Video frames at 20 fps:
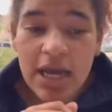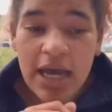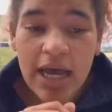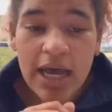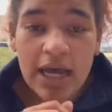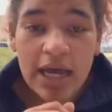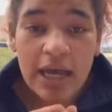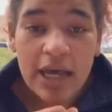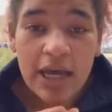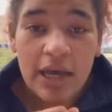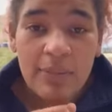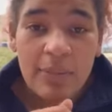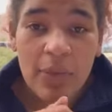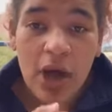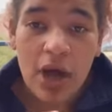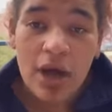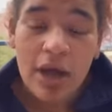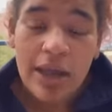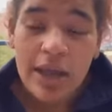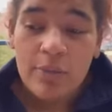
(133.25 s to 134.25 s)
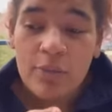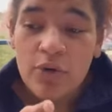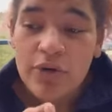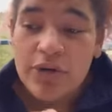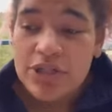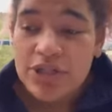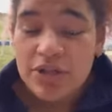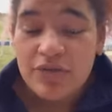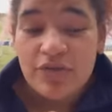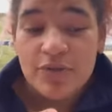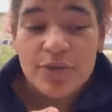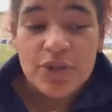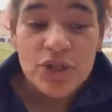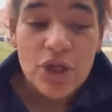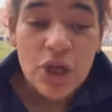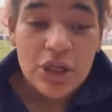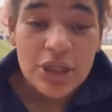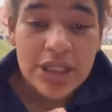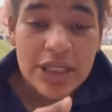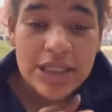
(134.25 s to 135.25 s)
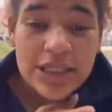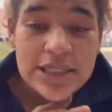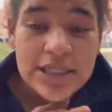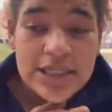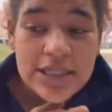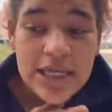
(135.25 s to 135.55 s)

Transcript: I am originally from Scotland,